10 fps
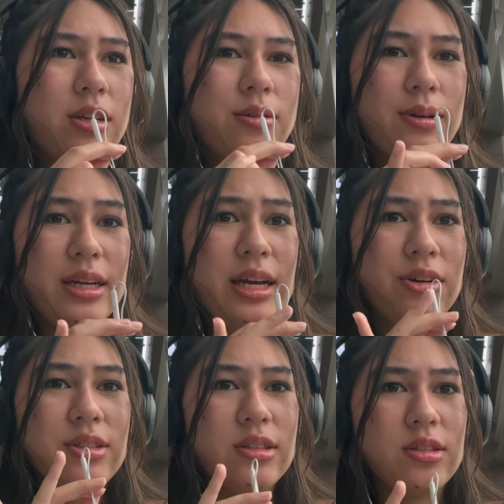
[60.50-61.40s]
right now
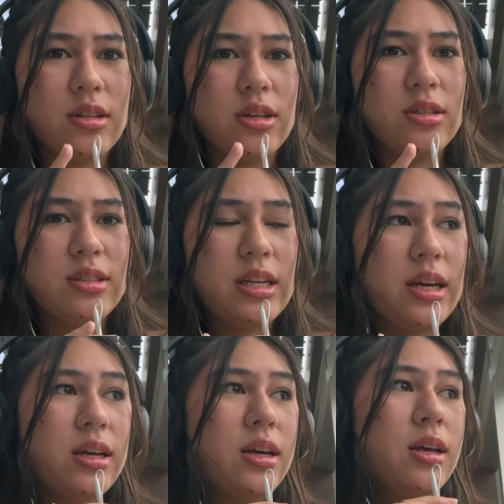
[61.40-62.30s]
because it's
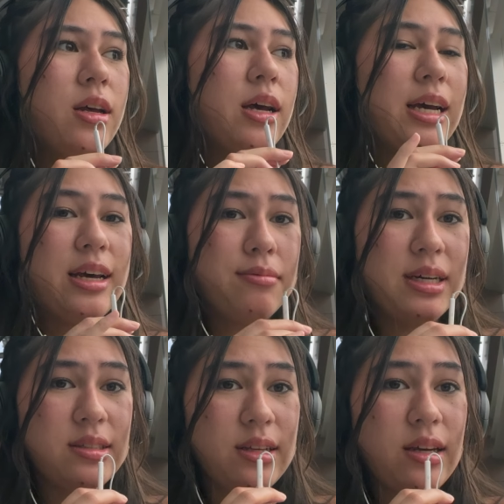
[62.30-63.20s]
thursday i'd have my
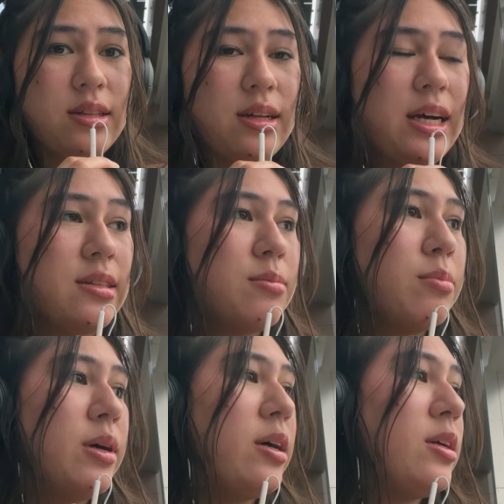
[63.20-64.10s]
psych class
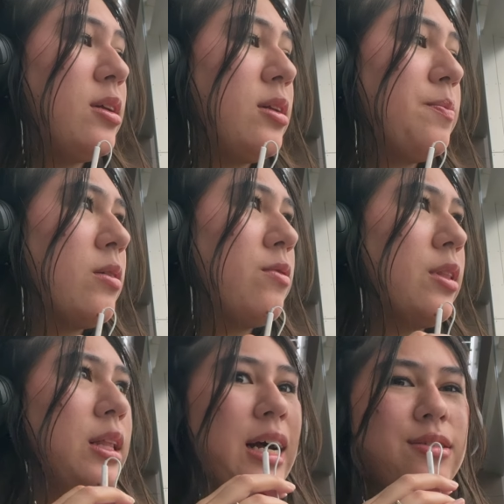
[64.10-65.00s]
but for the
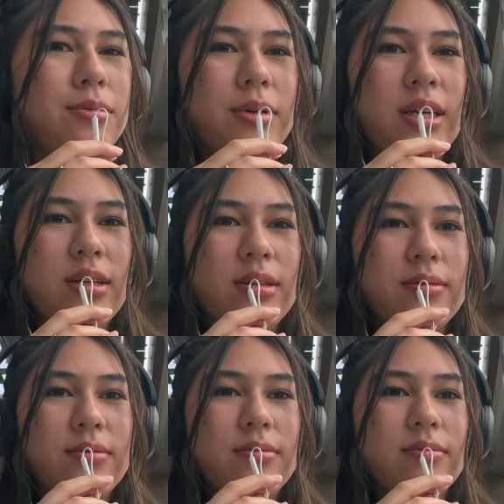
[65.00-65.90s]
last week,
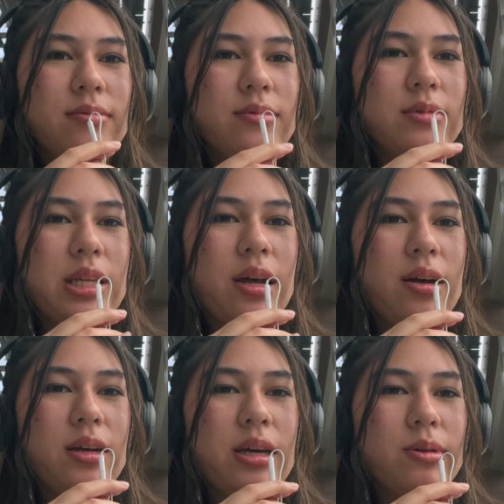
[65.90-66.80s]

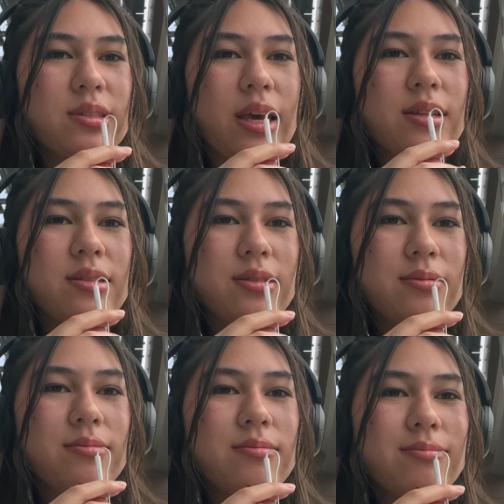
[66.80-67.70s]
uh, it was canceled.
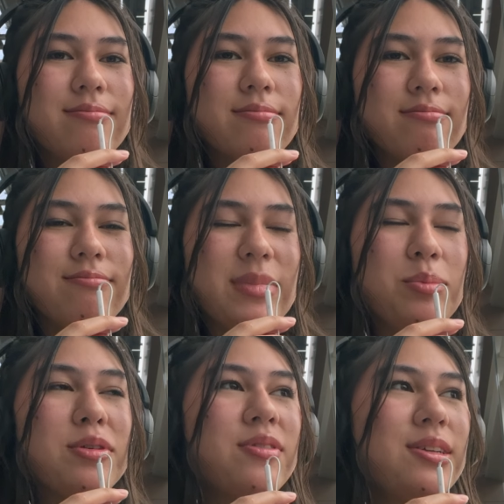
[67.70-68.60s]
My
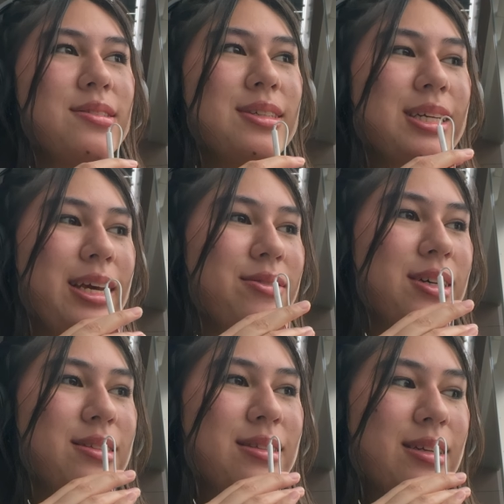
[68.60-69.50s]
professor gave
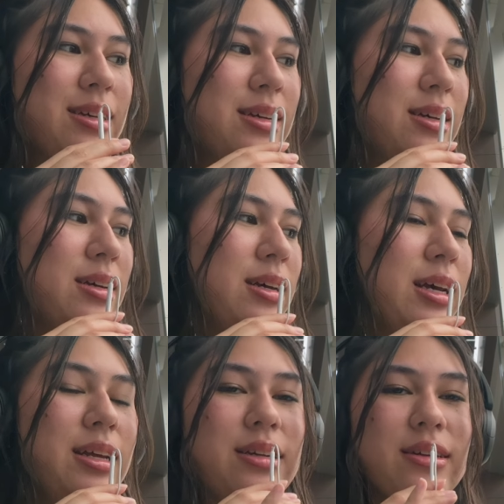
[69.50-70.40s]
us
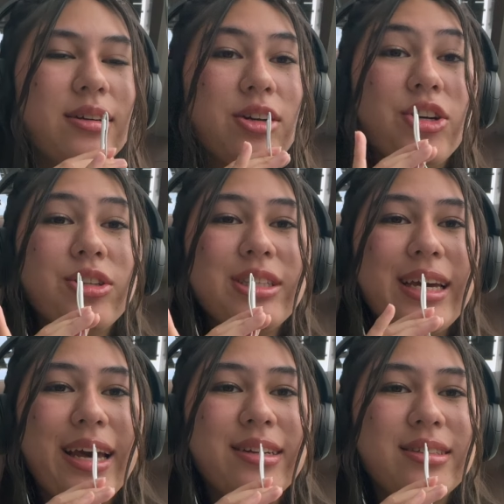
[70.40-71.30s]
an early
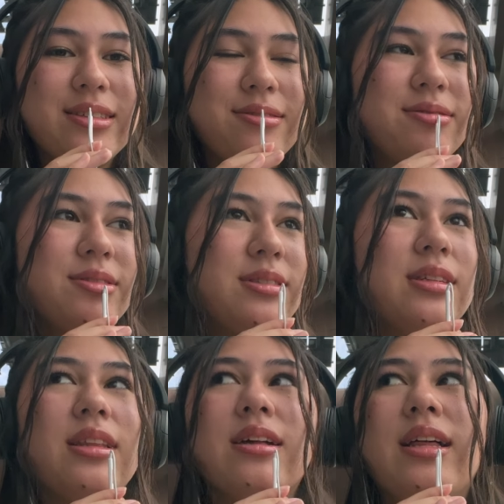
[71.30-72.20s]
end to
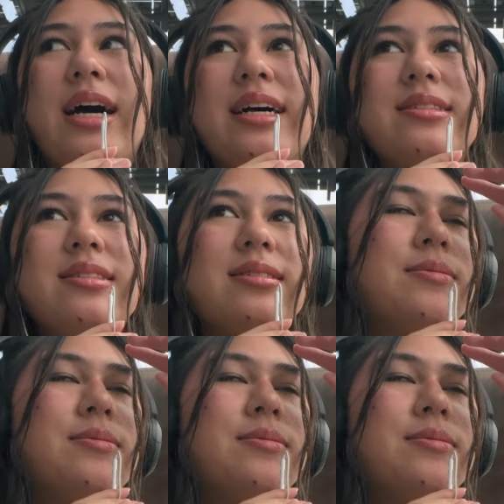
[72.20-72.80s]
the class,